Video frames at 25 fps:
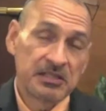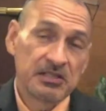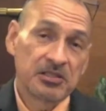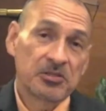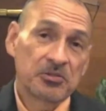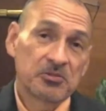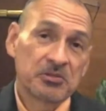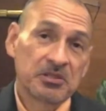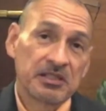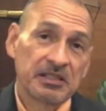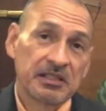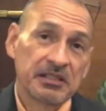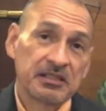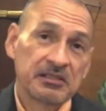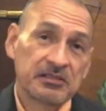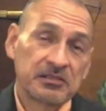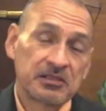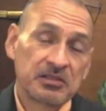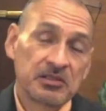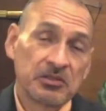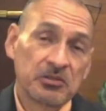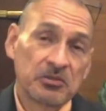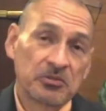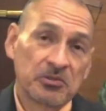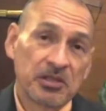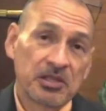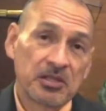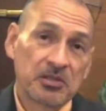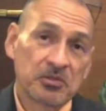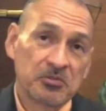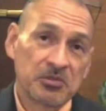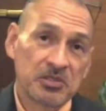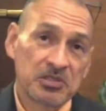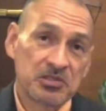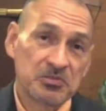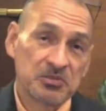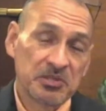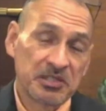that are related to the way in
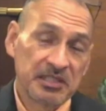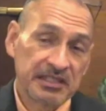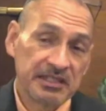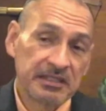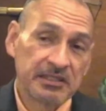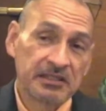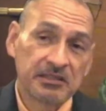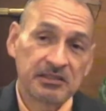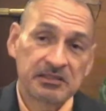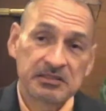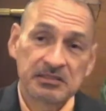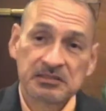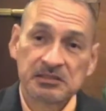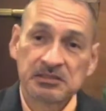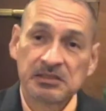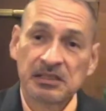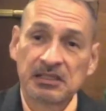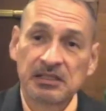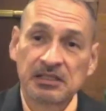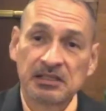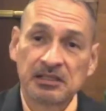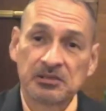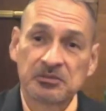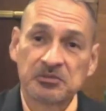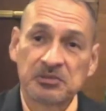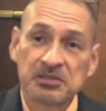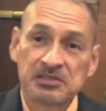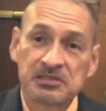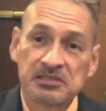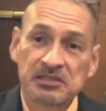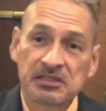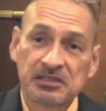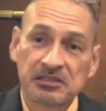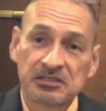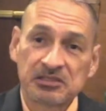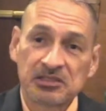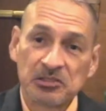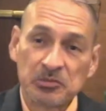which we eat, which
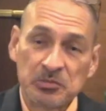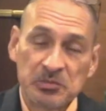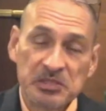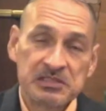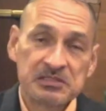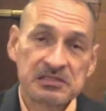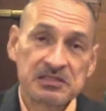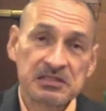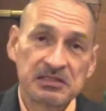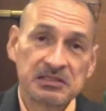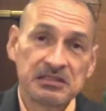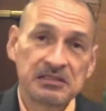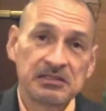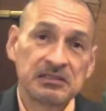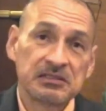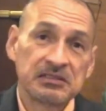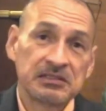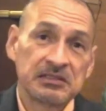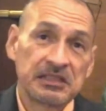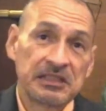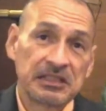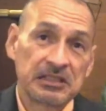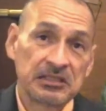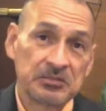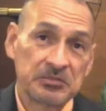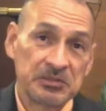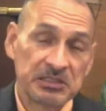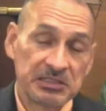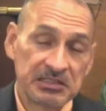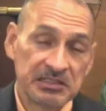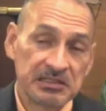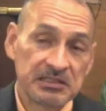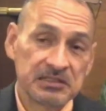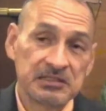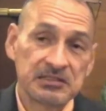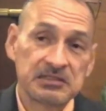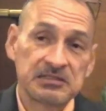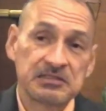are obesity,
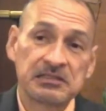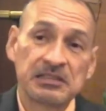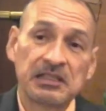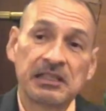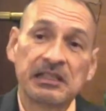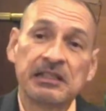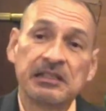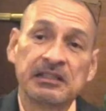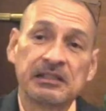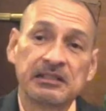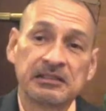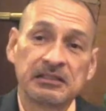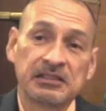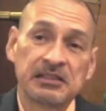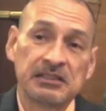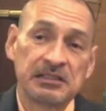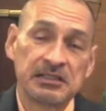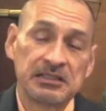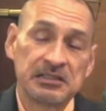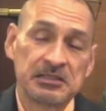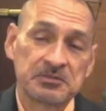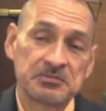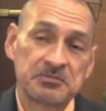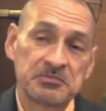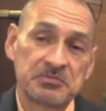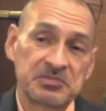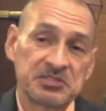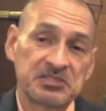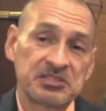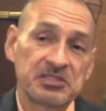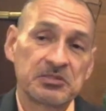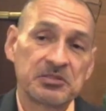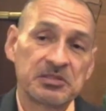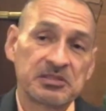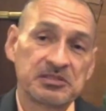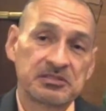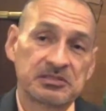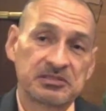diabetes, and a
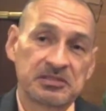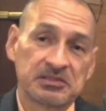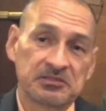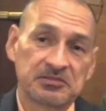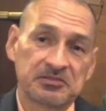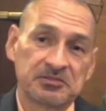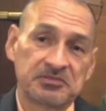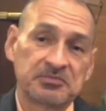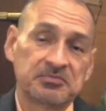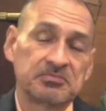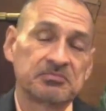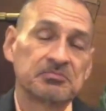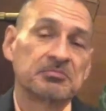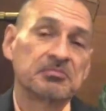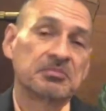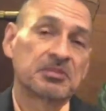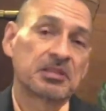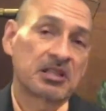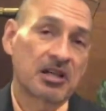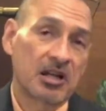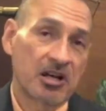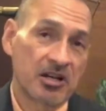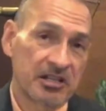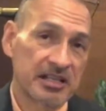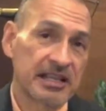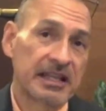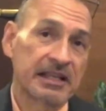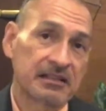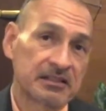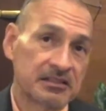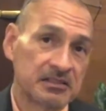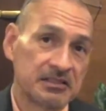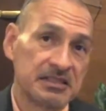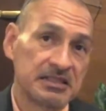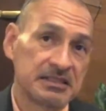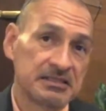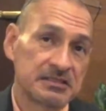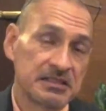series of cardiac
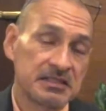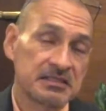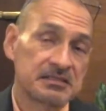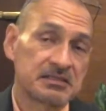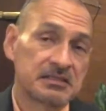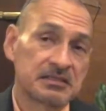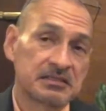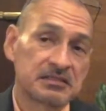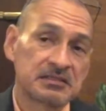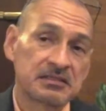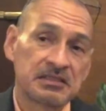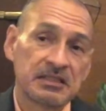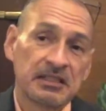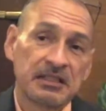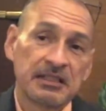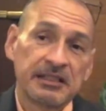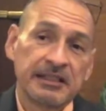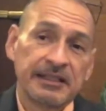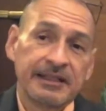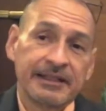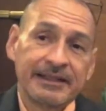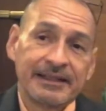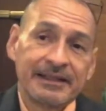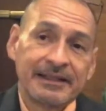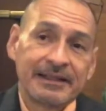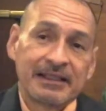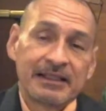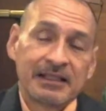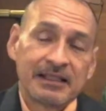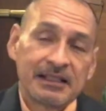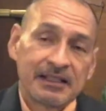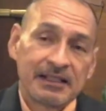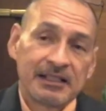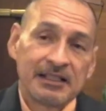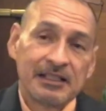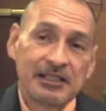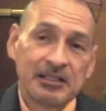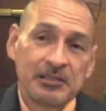diseases,
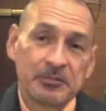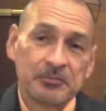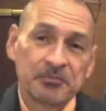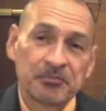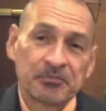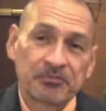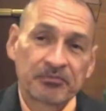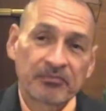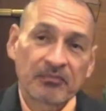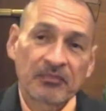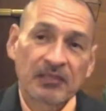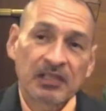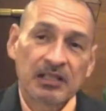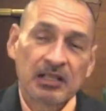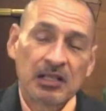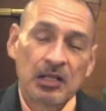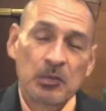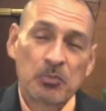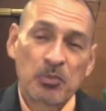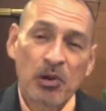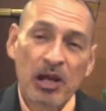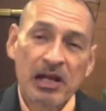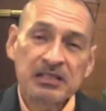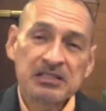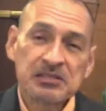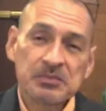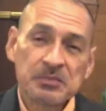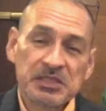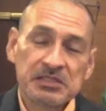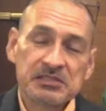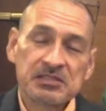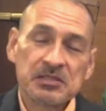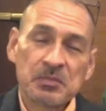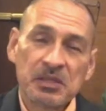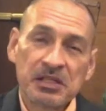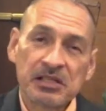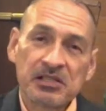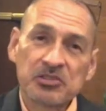
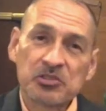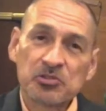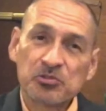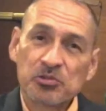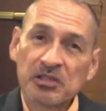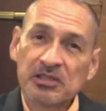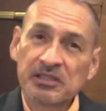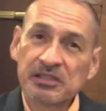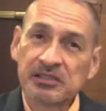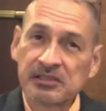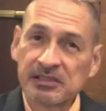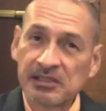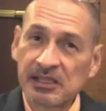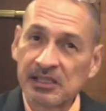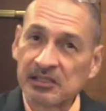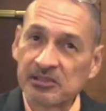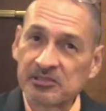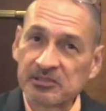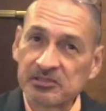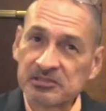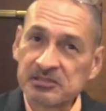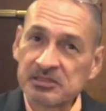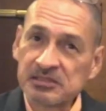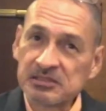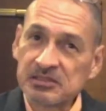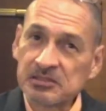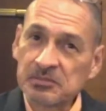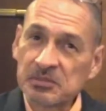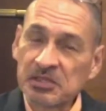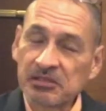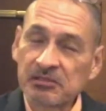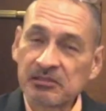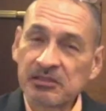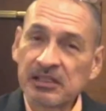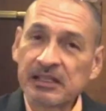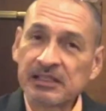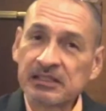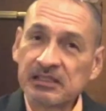approximates about $1 trillion. It's
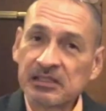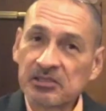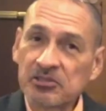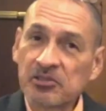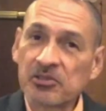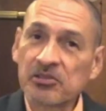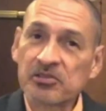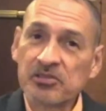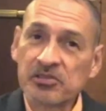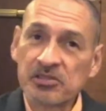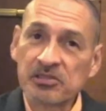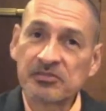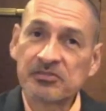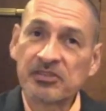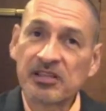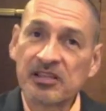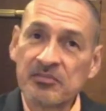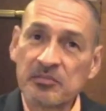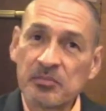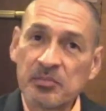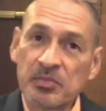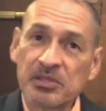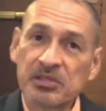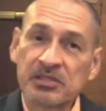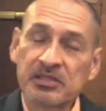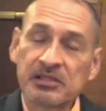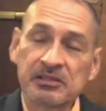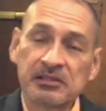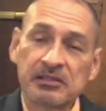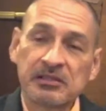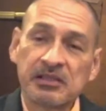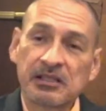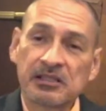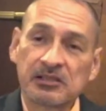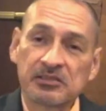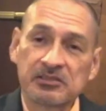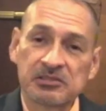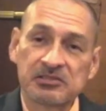about $935
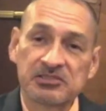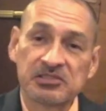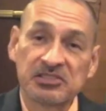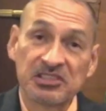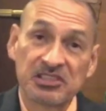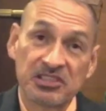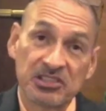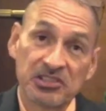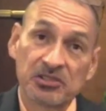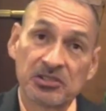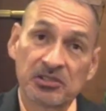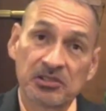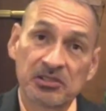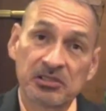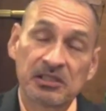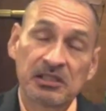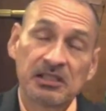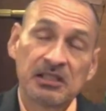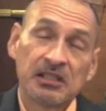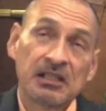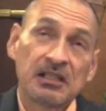billion a year.